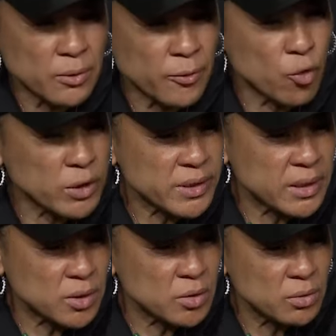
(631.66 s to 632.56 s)

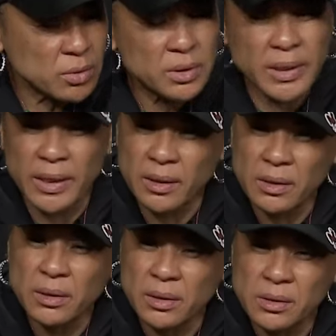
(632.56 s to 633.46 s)
14 too? Yeah.
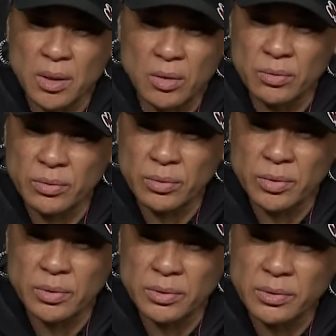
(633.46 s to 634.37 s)
So
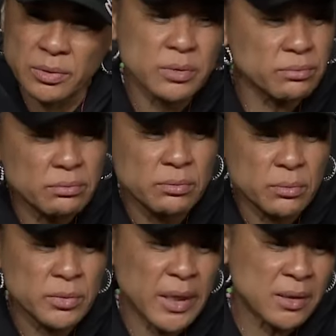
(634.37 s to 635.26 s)

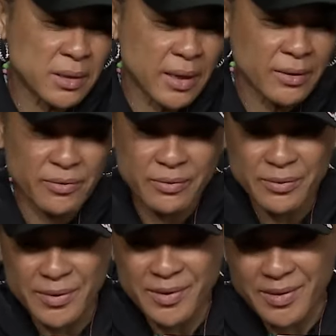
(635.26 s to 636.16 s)
thanks, Dave.
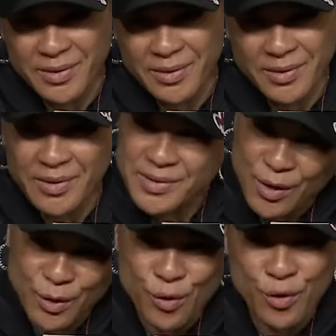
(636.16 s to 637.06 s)
It's
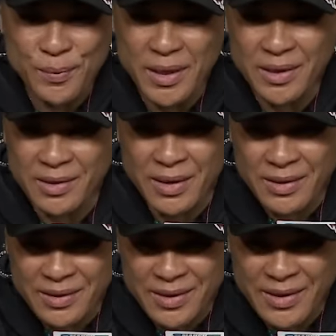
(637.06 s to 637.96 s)
our local media.
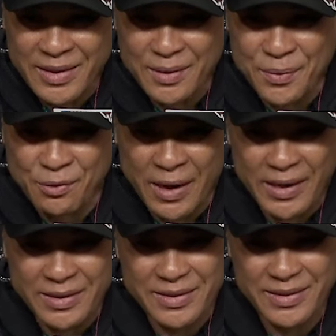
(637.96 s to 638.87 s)
They keep me right.